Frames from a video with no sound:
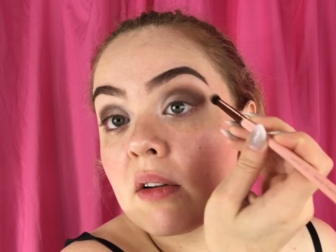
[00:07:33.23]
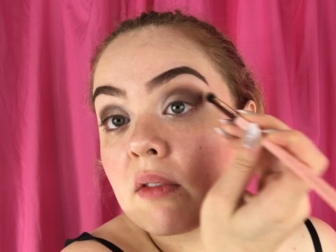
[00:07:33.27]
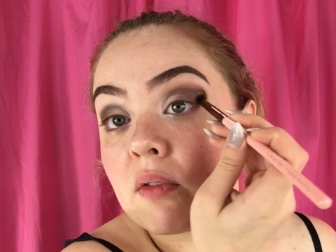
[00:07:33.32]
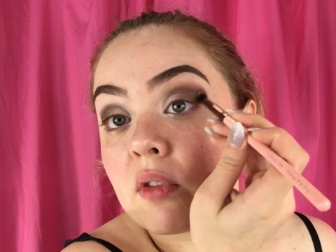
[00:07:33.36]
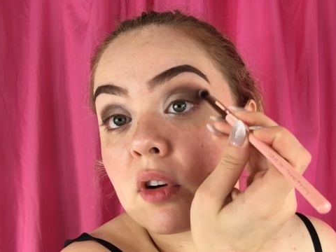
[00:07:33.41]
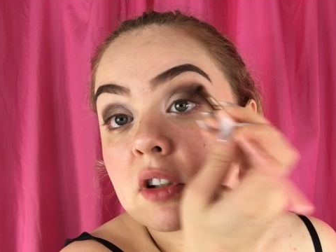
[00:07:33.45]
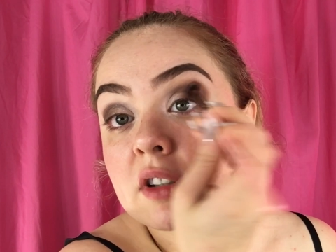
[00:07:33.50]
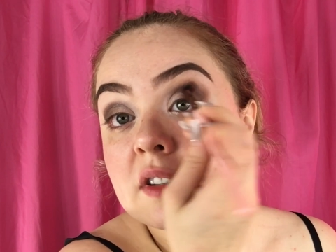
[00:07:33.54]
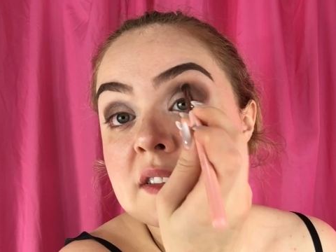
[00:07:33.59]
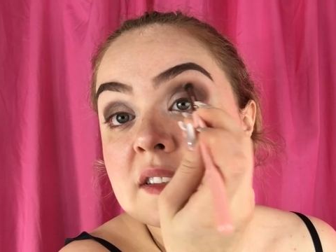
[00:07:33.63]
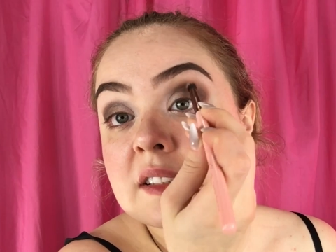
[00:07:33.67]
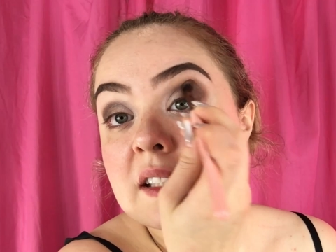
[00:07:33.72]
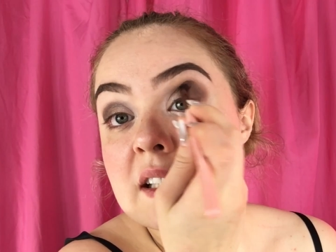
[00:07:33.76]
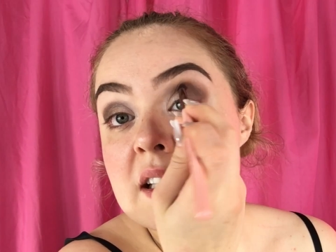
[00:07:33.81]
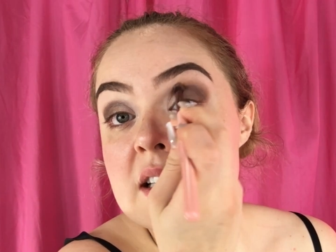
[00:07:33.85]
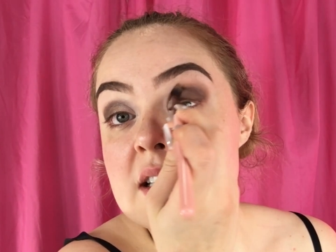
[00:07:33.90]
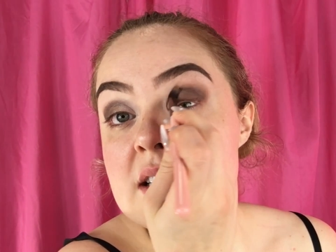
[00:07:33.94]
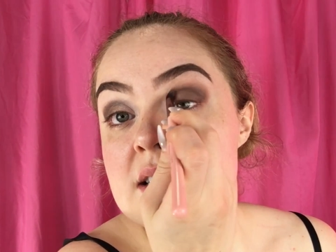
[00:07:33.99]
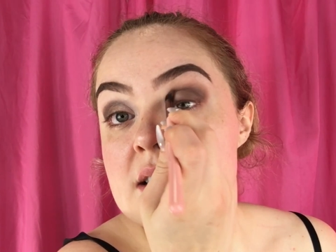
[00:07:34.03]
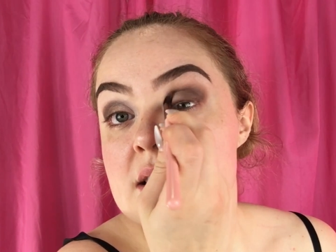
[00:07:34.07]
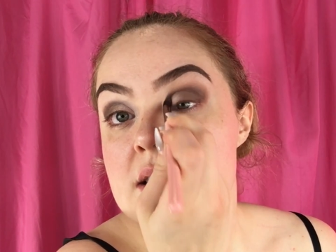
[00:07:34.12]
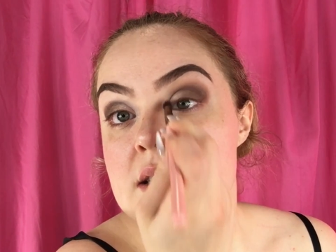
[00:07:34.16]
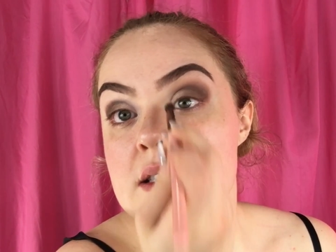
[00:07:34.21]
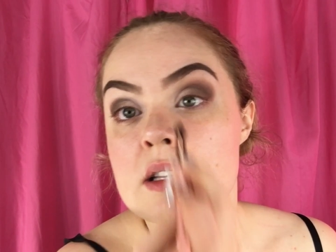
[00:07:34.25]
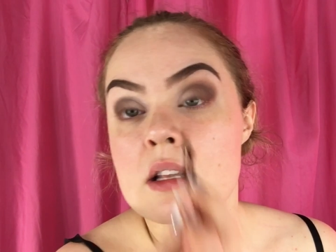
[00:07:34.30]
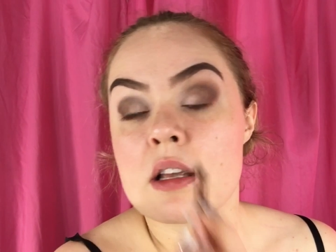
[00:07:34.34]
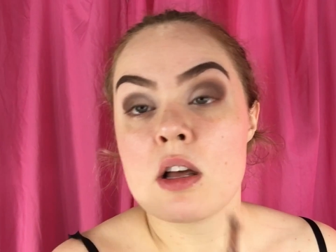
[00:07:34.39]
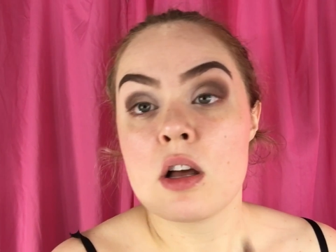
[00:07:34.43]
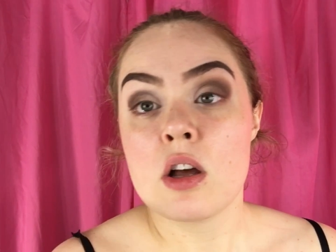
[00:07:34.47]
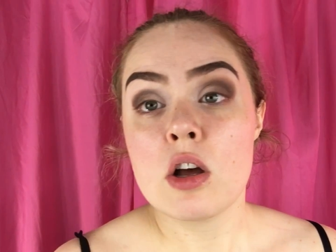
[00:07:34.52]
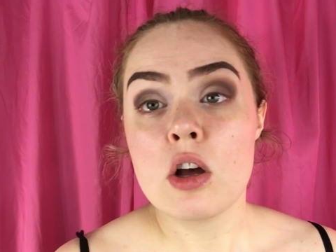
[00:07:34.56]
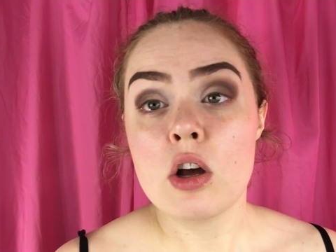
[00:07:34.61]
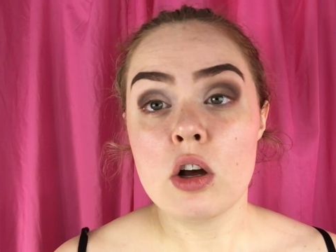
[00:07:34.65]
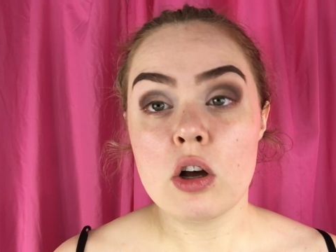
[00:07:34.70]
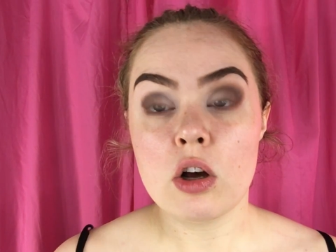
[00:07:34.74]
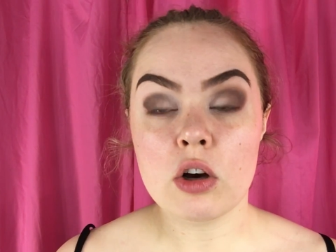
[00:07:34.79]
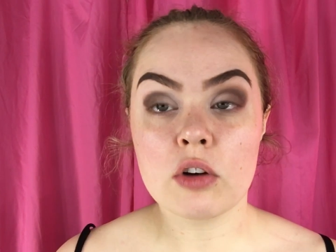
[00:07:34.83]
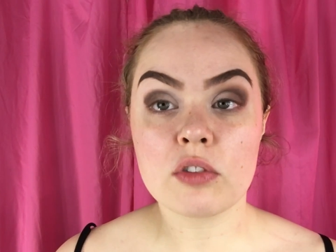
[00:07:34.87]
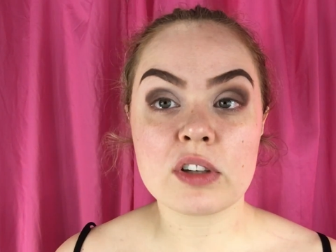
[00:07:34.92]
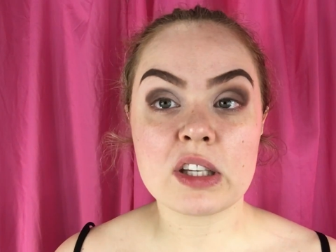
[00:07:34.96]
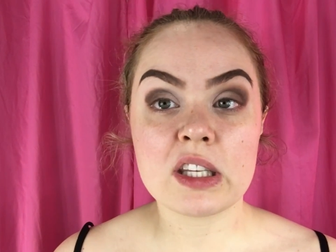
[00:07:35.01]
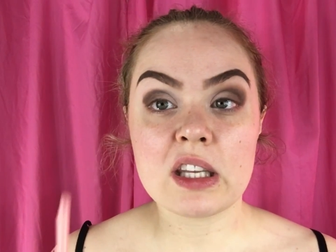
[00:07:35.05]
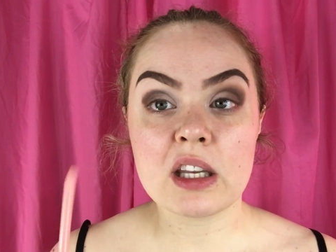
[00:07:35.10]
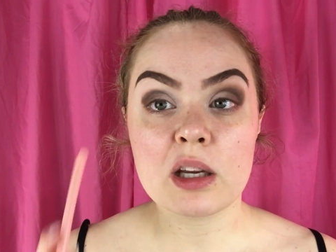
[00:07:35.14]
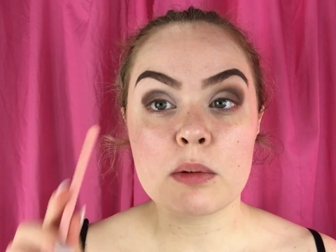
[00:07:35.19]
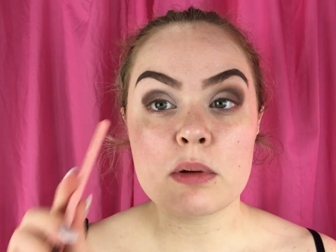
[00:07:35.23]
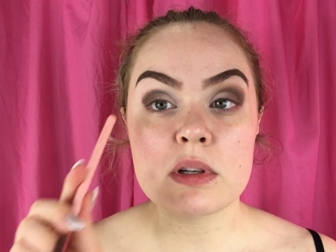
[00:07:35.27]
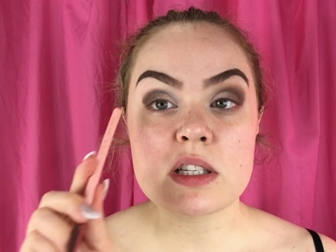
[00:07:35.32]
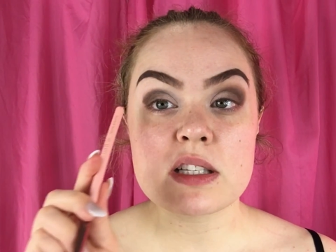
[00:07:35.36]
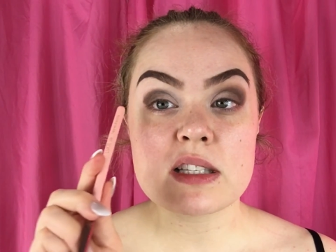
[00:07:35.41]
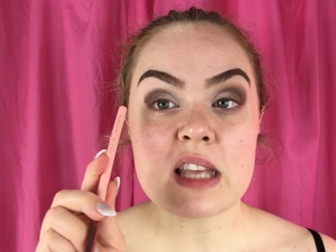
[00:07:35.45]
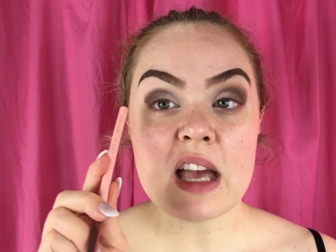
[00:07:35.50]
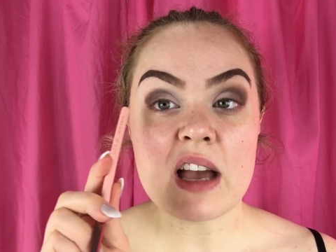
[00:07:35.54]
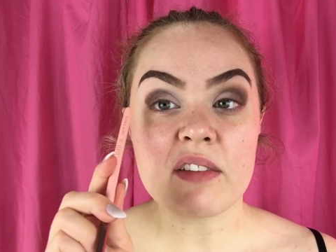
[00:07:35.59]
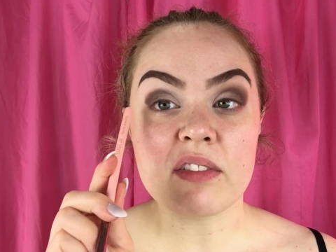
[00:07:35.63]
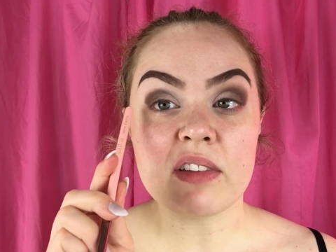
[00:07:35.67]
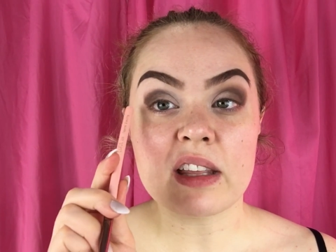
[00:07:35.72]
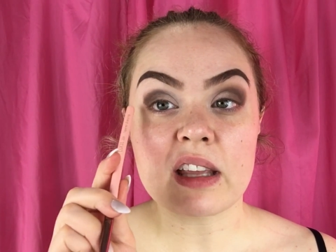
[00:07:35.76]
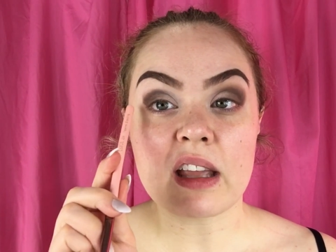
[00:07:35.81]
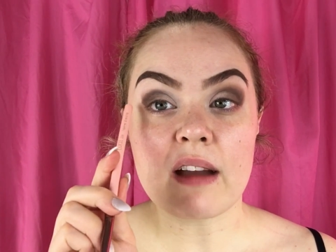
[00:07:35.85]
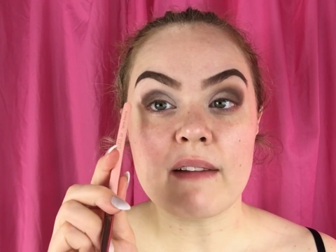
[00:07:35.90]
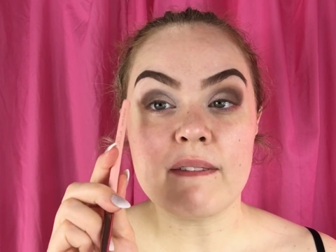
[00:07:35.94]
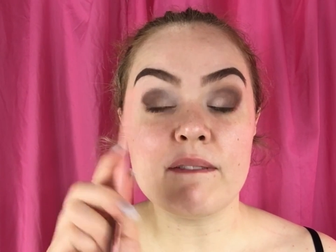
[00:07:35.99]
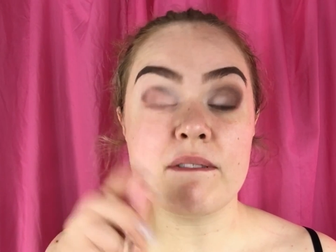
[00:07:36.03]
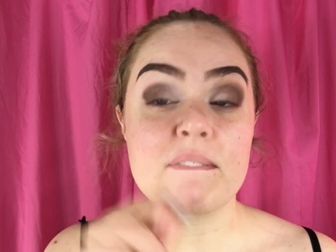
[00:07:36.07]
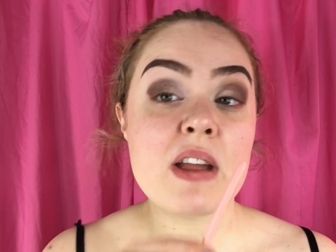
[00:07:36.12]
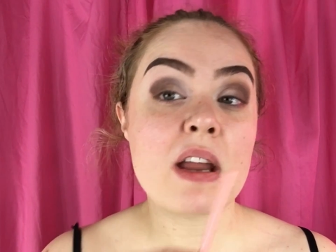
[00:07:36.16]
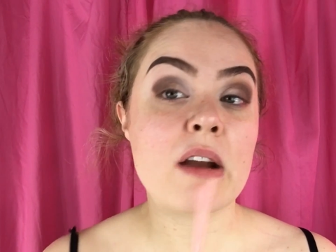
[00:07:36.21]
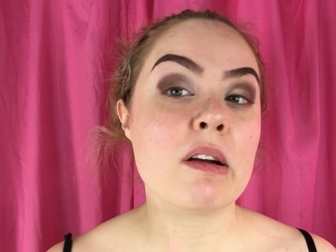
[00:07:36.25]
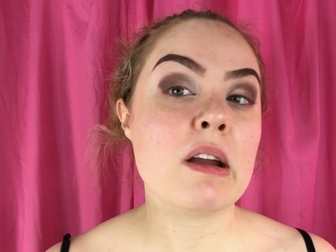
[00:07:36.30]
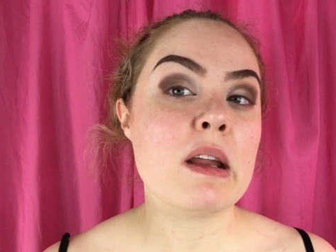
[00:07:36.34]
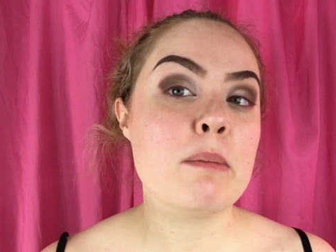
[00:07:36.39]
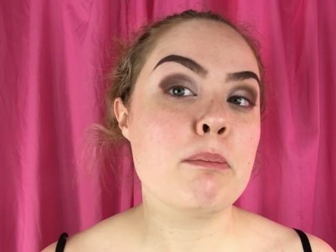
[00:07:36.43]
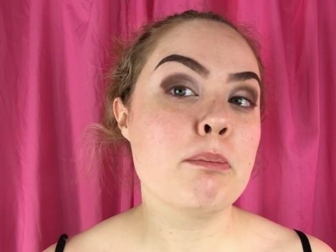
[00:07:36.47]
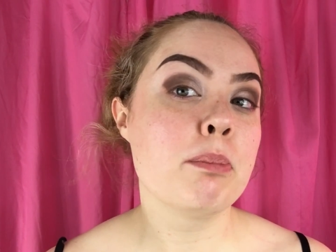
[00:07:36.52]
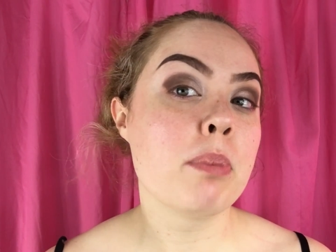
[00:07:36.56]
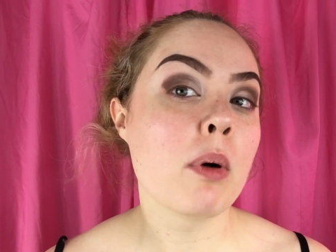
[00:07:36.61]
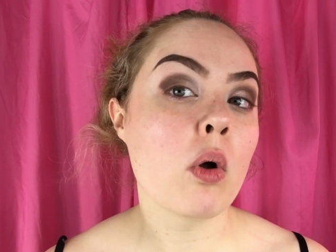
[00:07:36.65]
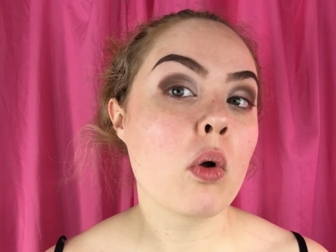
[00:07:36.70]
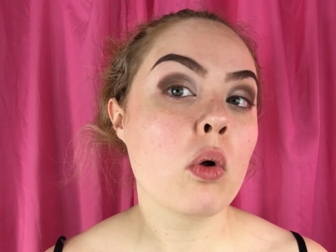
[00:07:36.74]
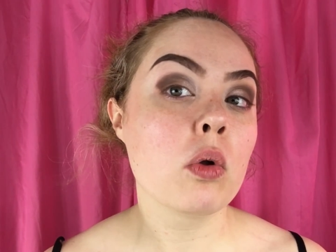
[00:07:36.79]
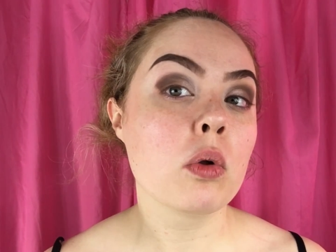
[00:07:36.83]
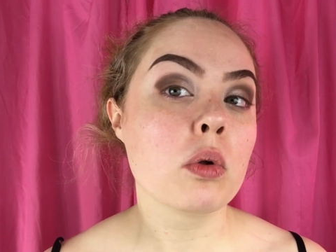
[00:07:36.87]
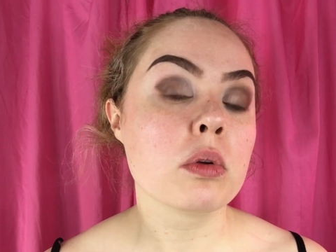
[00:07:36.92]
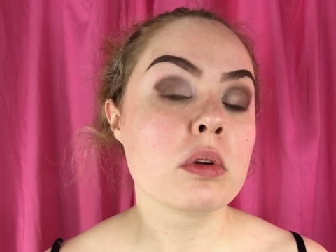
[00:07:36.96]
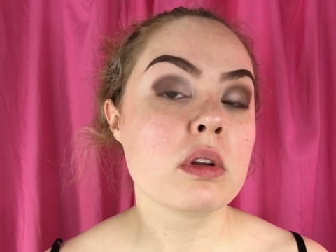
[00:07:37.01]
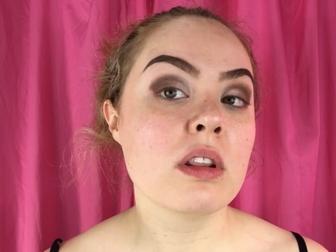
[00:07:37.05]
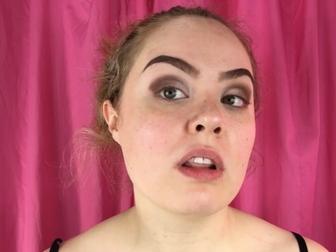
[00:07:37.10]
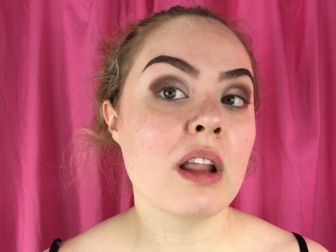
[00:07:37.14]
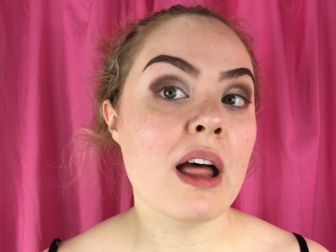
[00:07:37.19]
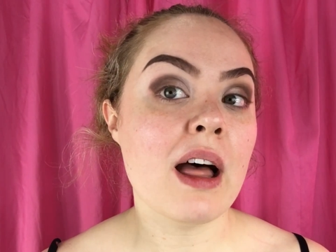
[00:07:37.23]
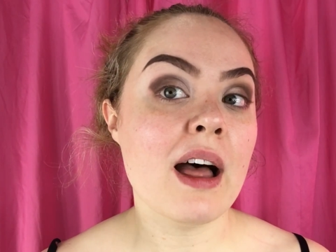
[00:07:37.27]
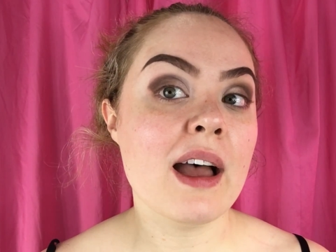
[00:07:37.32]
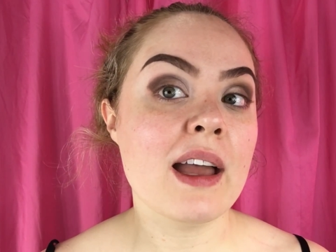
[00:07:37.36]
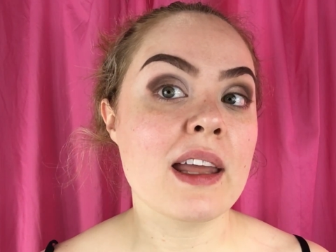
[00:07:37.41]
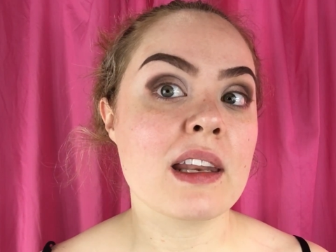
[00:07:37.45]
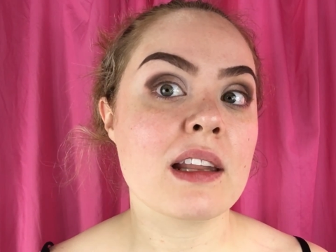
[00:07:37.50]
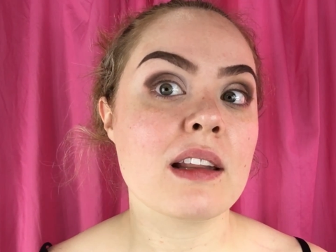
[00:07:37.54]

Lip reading: versus over here we just have like a very bold line.